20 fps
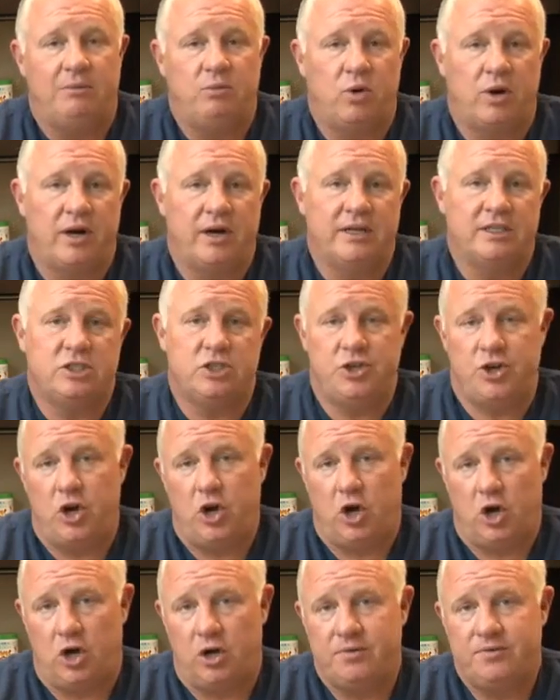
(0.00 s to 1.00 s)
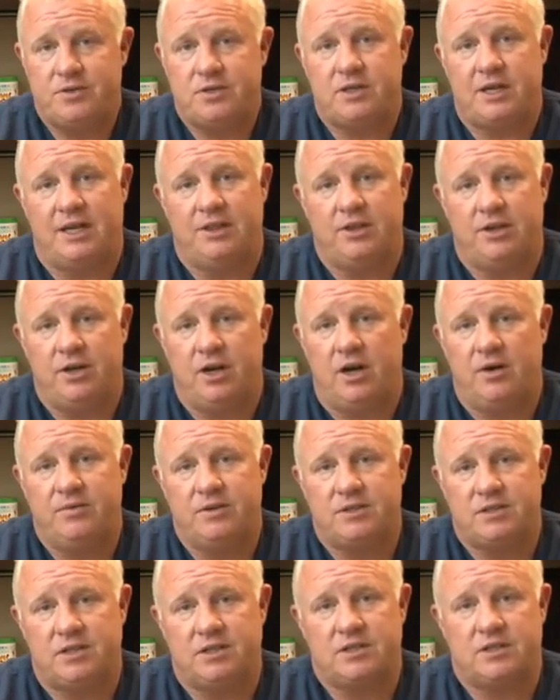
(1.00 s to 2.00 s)
Whereas nerves, in the
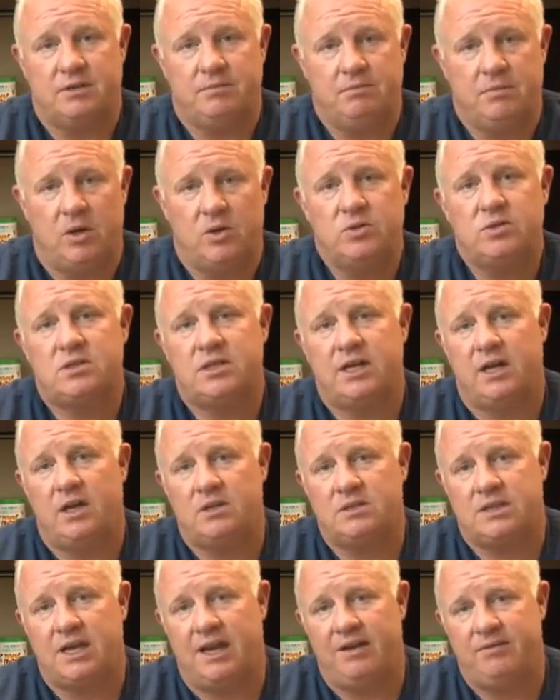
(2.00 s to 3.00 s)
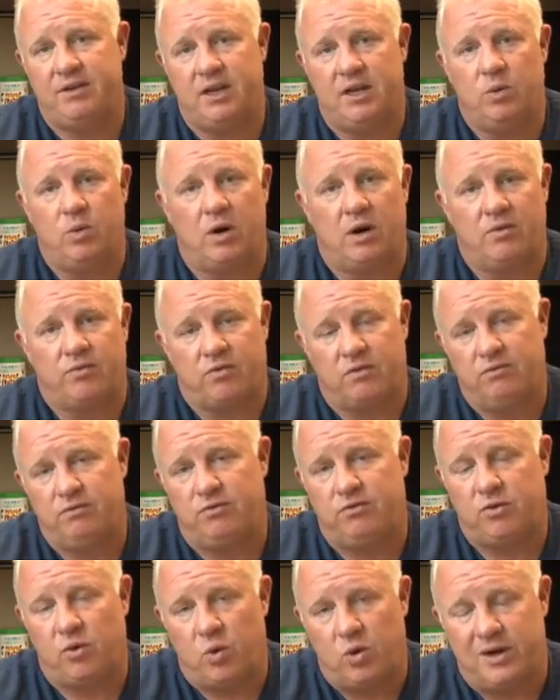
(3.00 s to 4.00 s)
nervous system, most cells have anywhere from
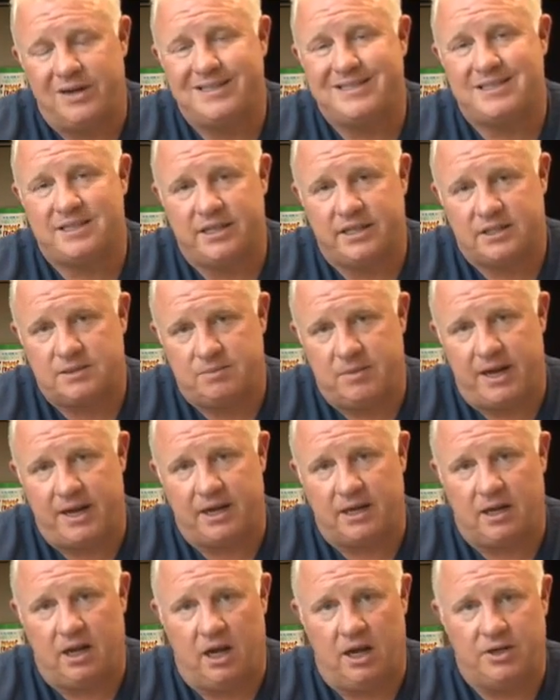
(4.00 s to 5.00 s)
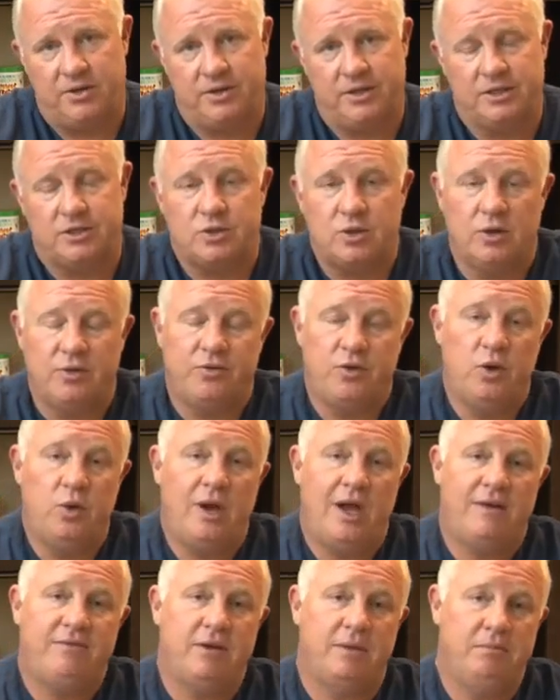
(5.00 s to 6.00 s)
4 to 6 mitochondria. So if you
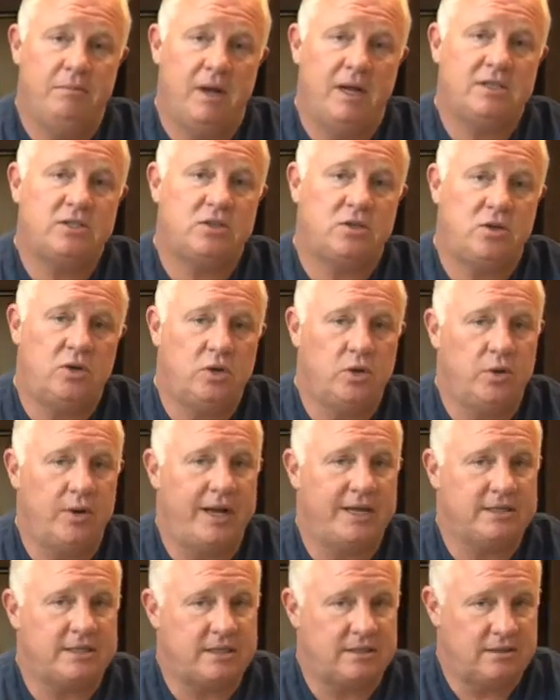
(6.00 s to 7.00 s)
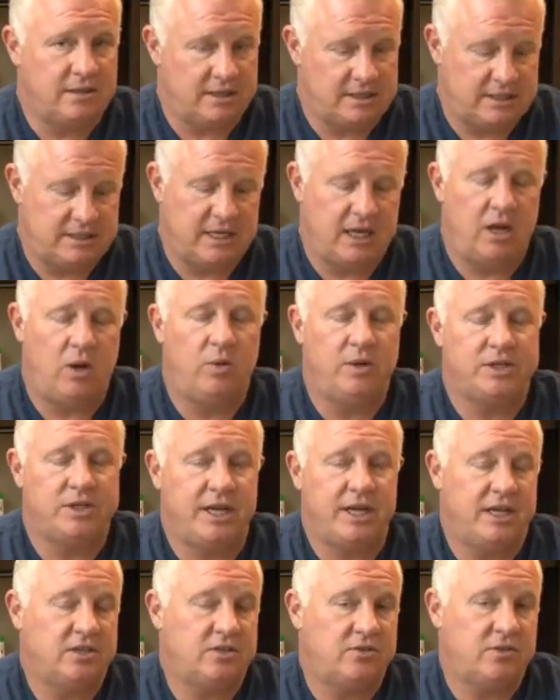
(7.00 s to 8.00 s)
have a muscle who has a cell
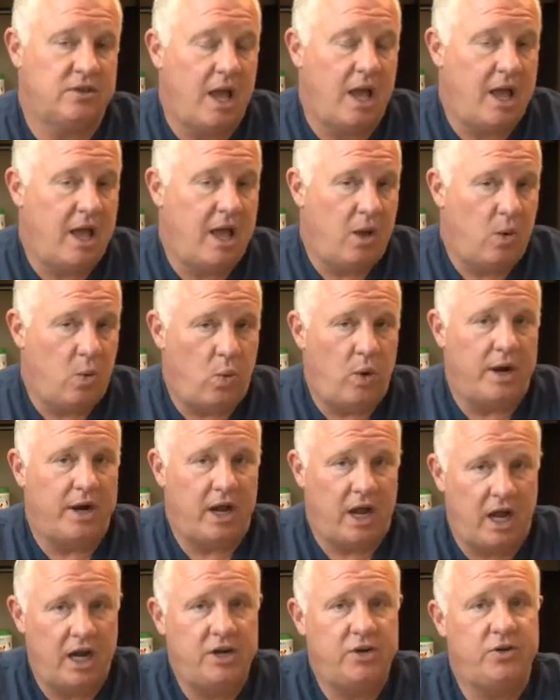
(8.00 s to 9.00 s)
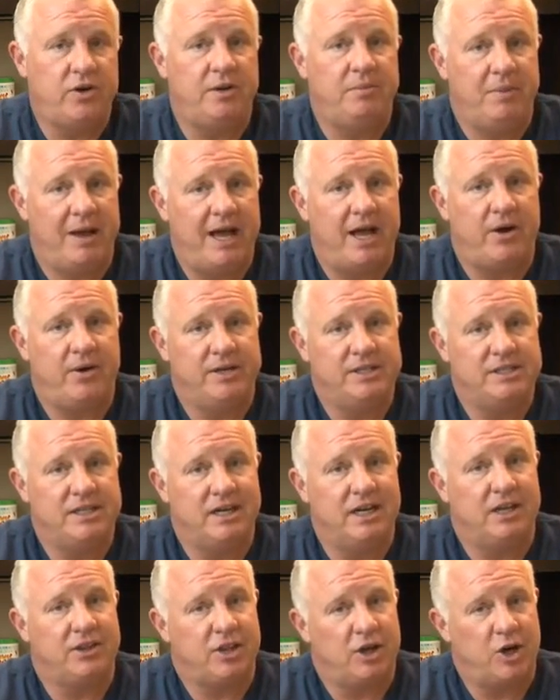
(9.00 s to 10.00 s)
which has 100 batteries
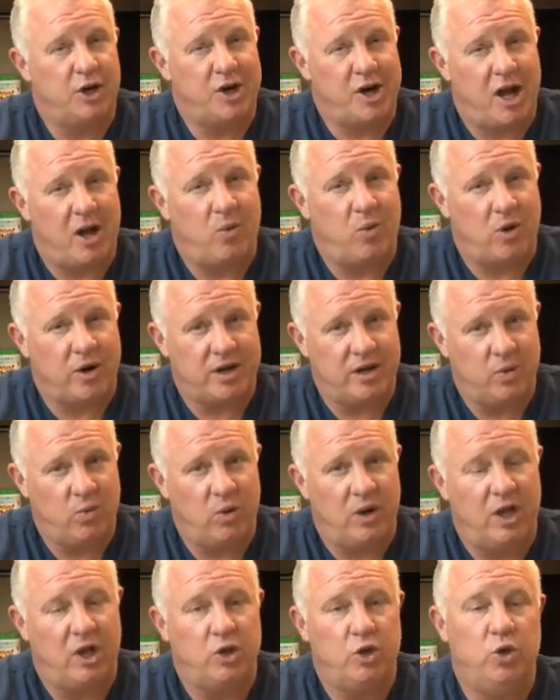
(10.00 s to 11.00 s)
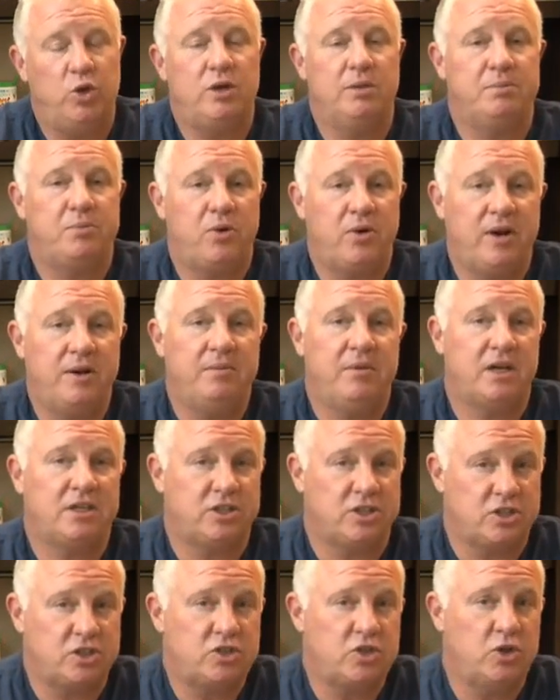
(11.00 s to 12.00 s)
in it that are not working well, you can pretty
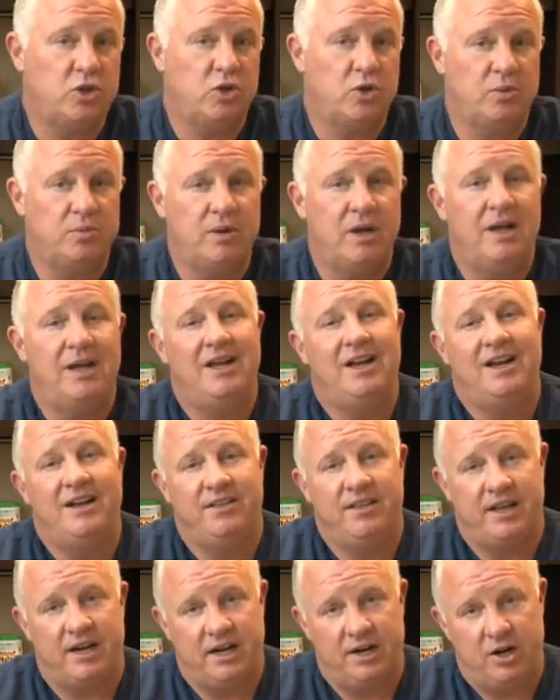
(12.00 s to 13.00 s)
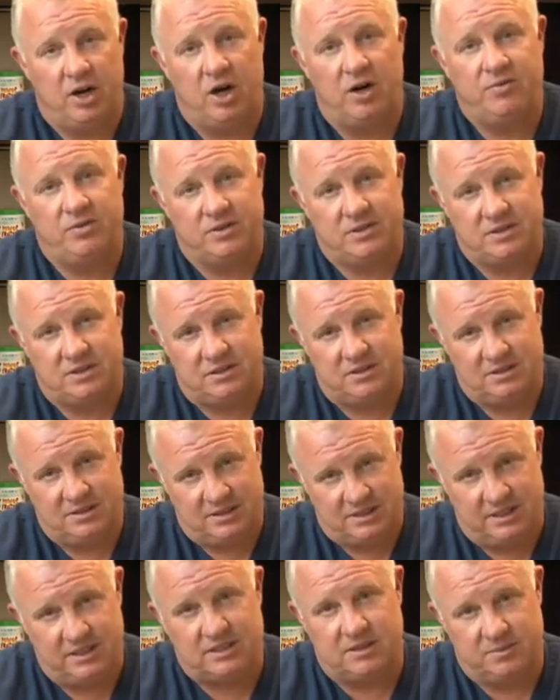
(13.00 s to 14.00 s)
much assume that a nervous
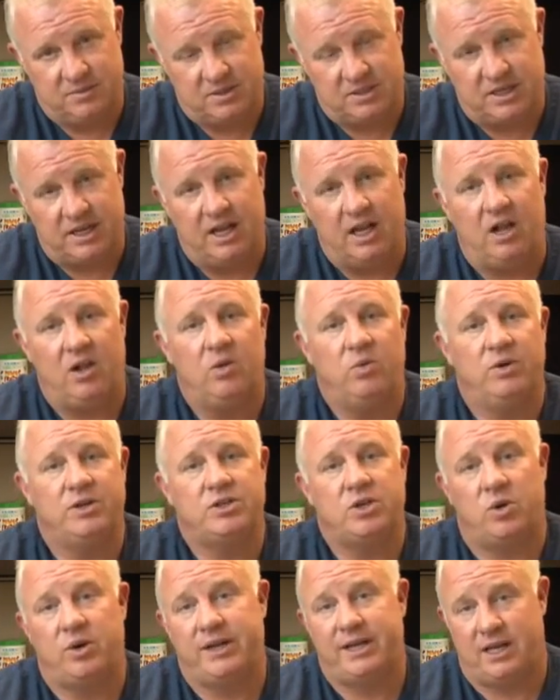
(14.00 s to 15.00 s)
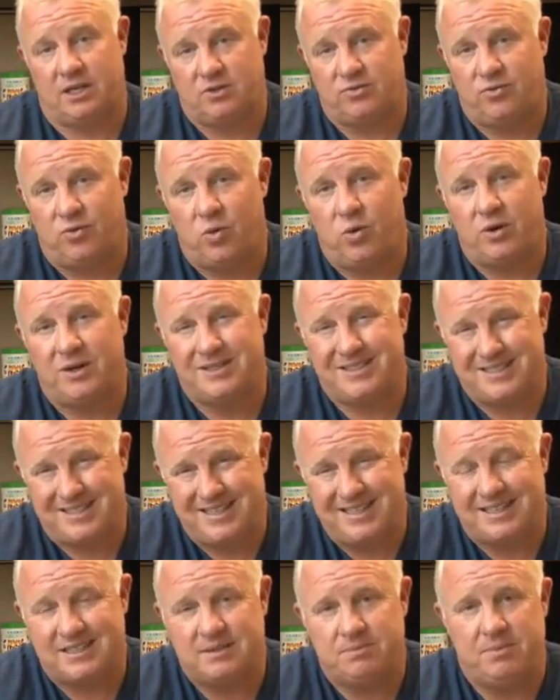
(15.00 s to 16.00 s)
system cell, which only has 4 to
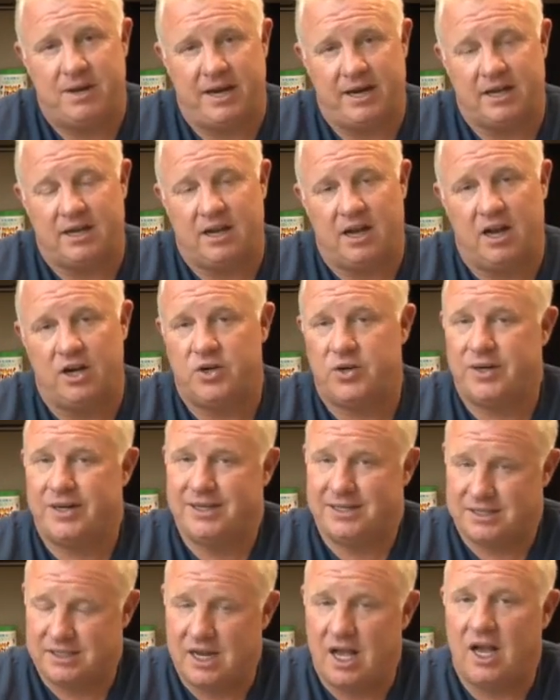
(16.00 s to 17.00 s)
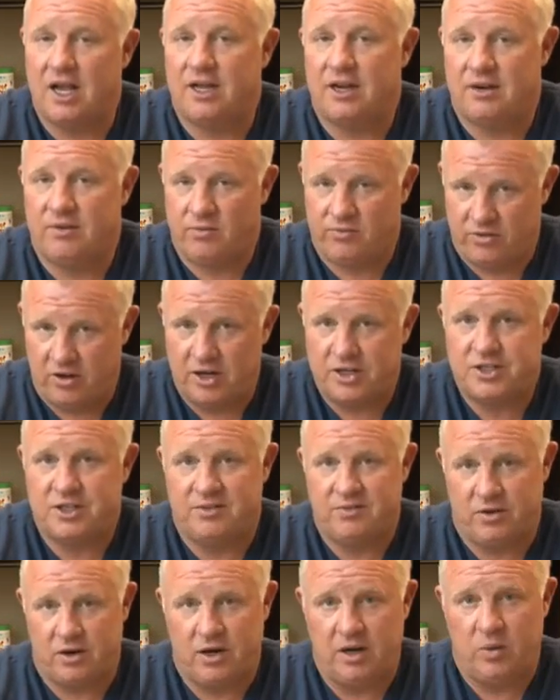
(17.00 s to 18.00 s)
6 mitochondria, is not going to
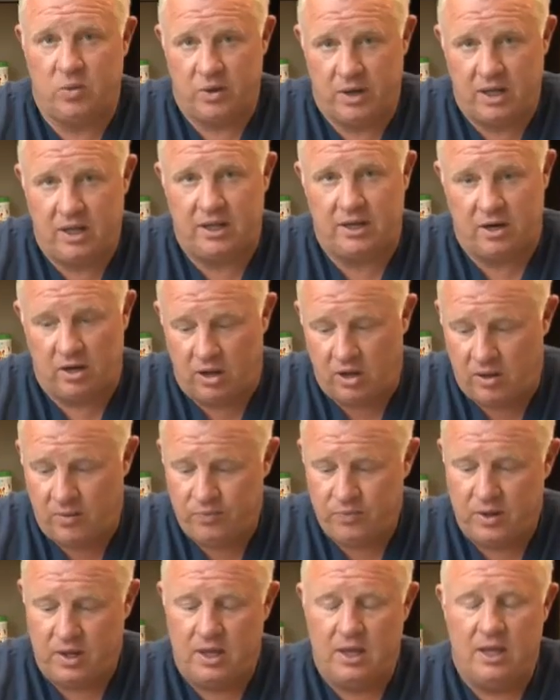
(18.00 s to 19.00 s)
function very well at all.